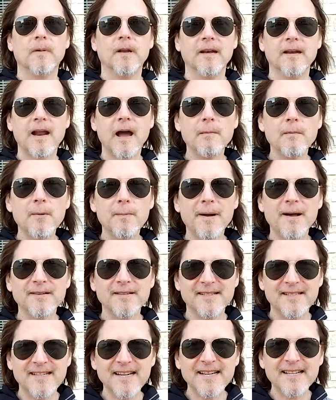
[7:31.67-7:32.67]
Now I'm about
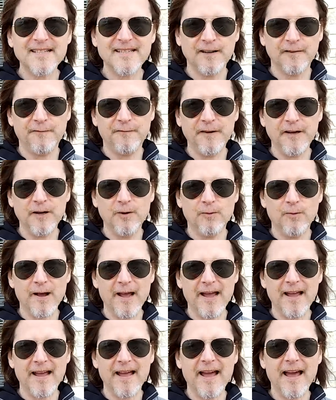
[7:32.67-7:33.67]
sixty feet
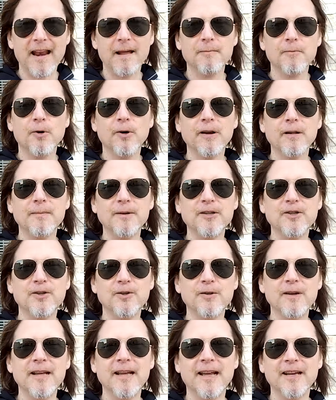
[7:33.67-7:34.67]
away, and I'm going to be
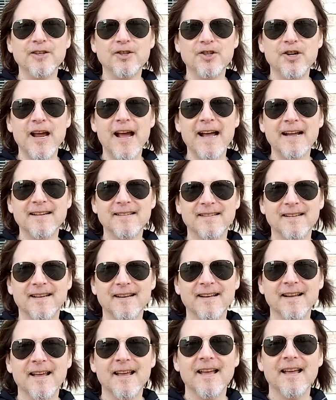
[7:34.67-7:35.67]
shooting at Jackson.
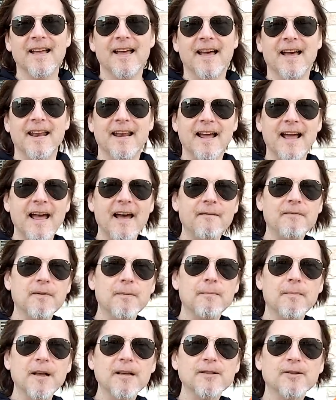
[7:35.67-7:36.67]
And I have the
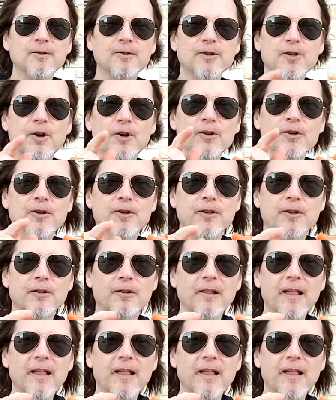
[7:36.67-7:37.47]
muzzle turned to the